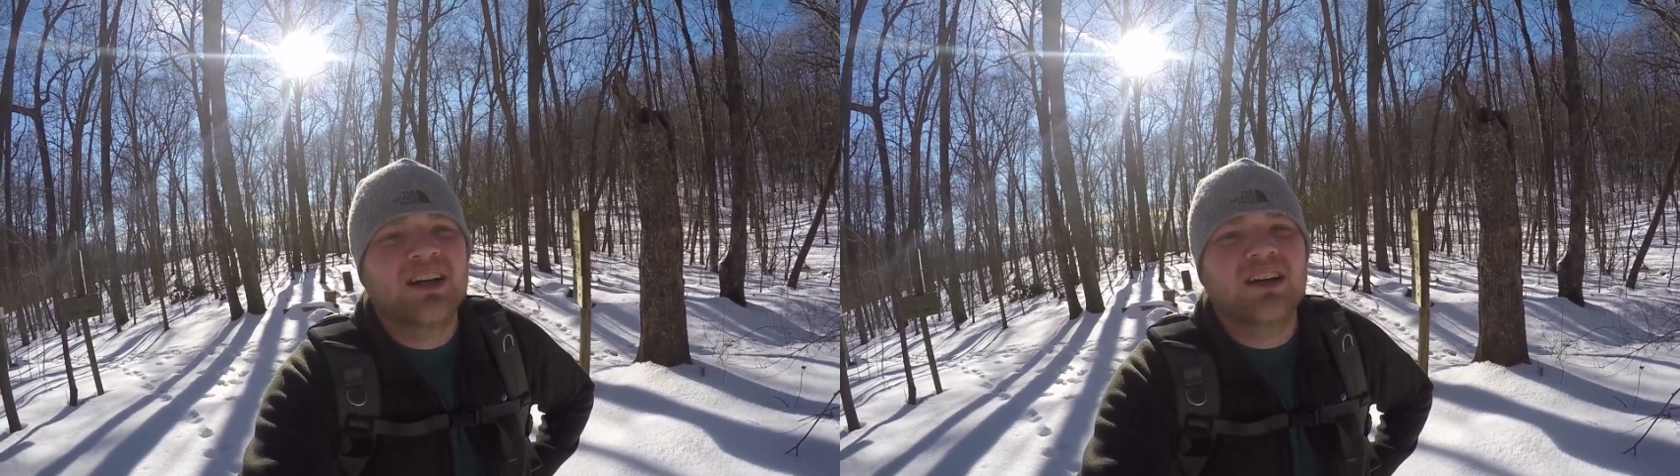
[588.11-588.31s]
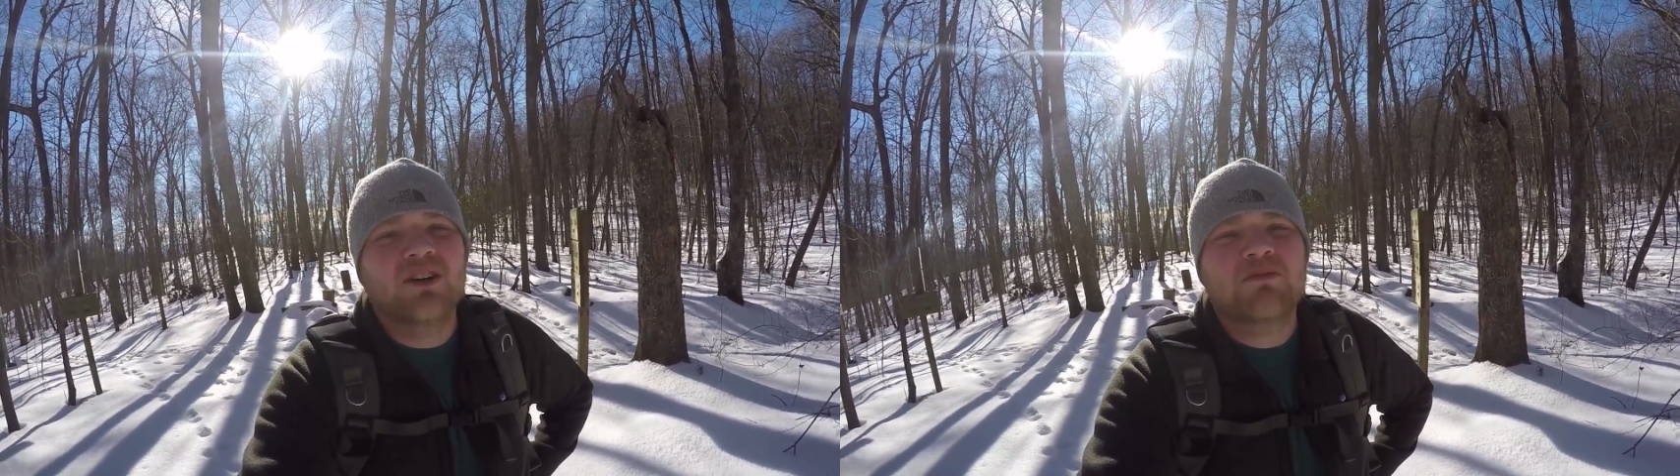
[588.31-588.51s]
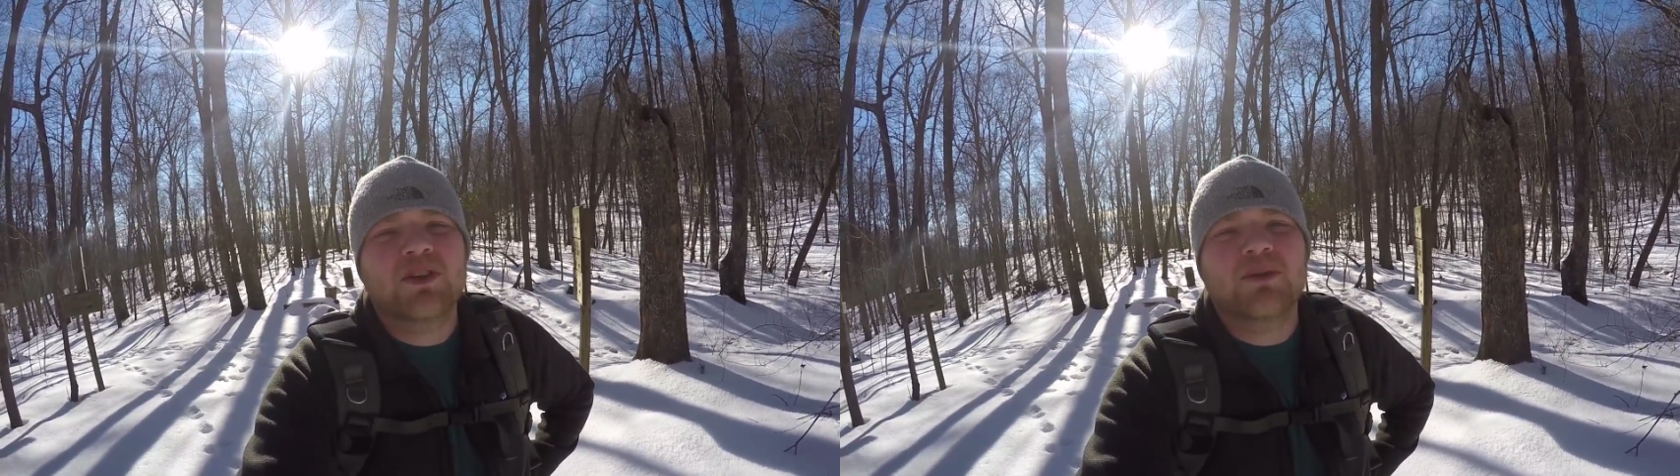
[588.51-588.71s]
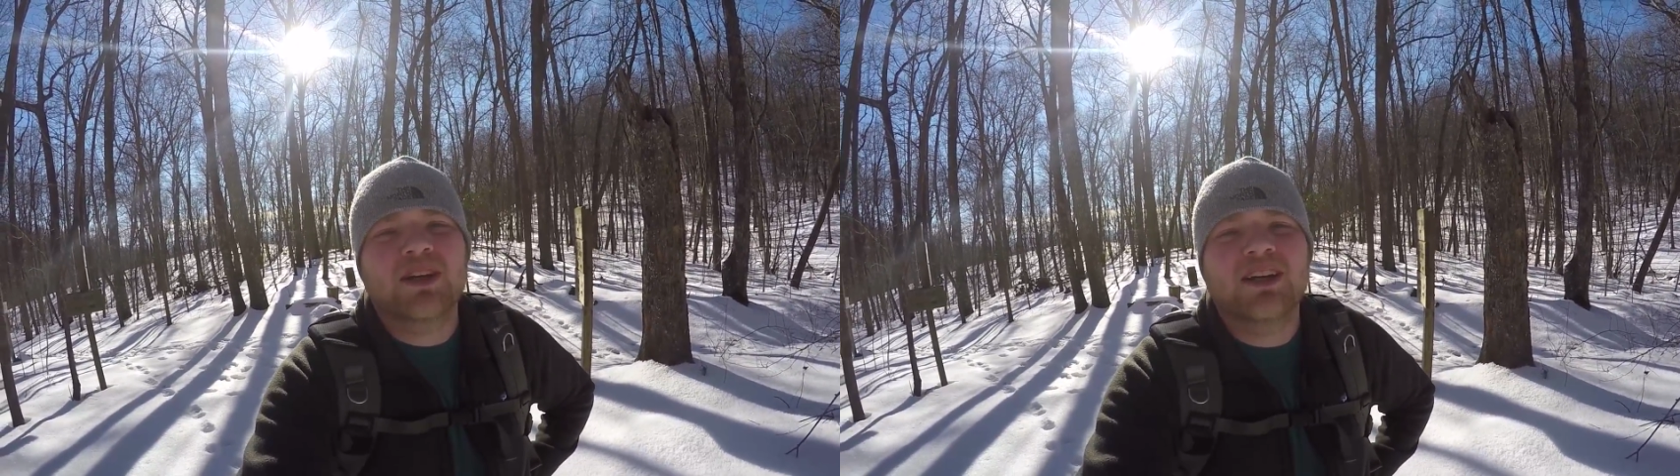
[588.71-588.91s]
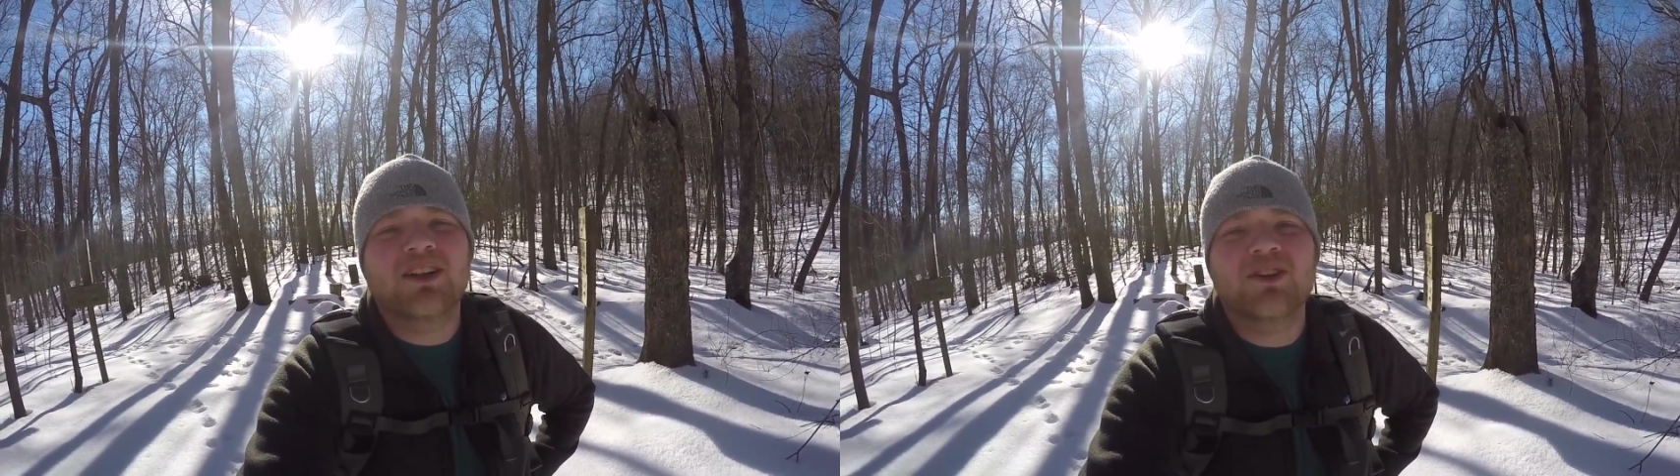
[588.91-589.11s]
Hopefully we're
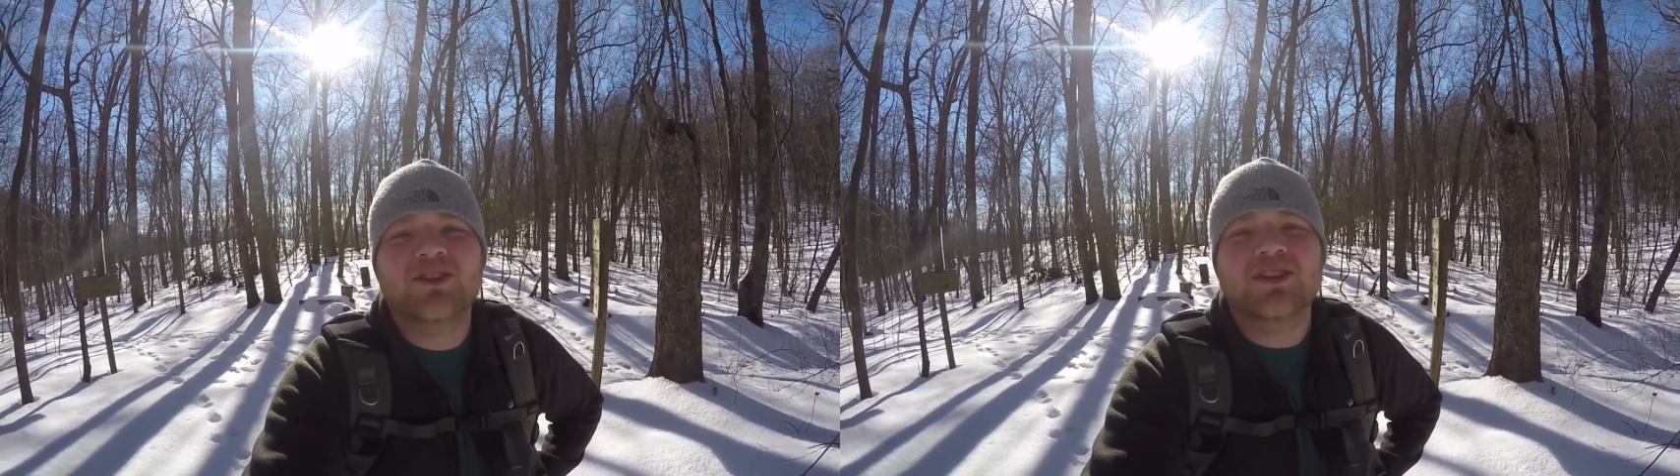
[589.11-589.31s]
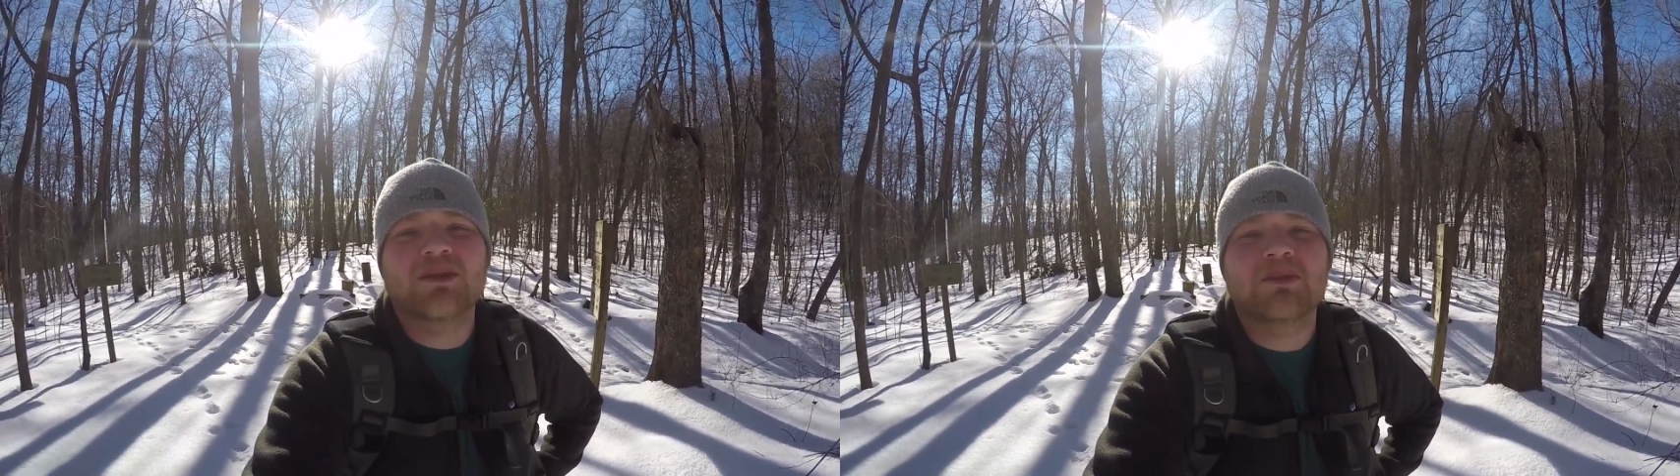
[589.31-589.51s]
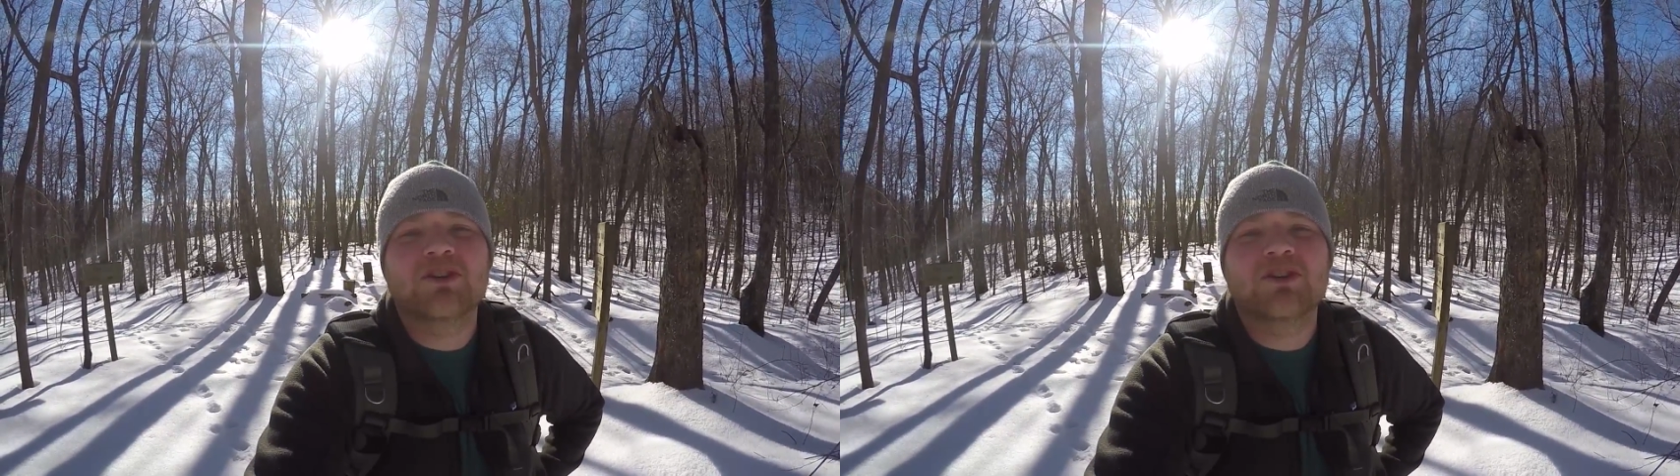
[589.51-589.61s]
getting close to some of